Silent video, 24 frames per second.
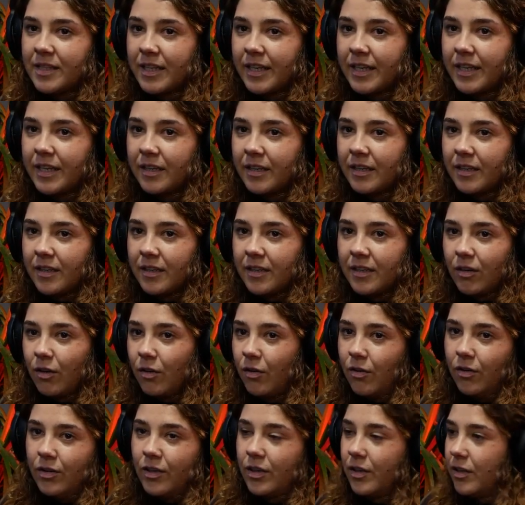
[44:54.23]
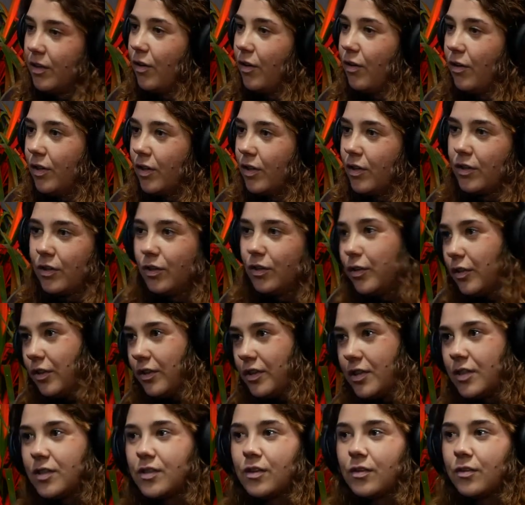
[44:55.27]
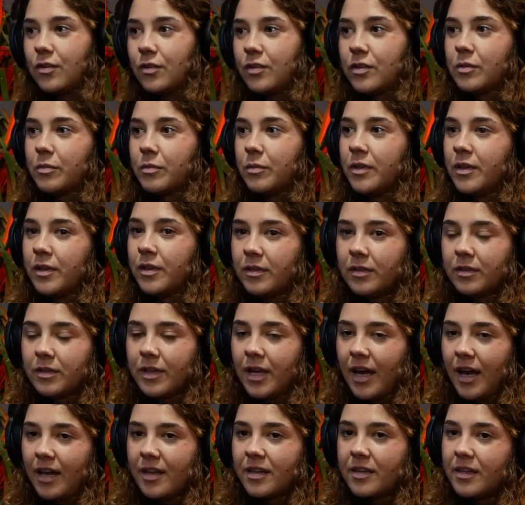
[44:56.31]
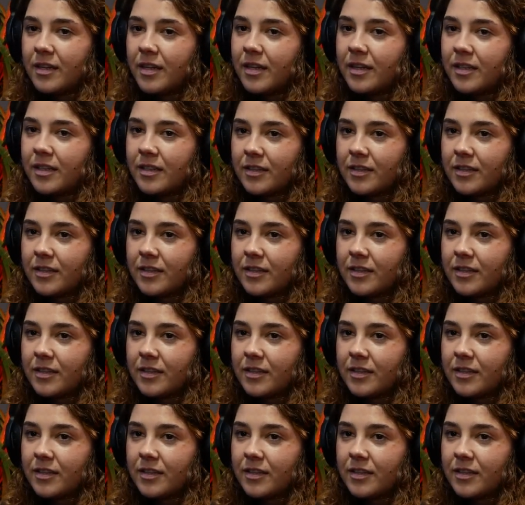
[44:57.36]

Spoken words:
Like all the good schools were Catholic.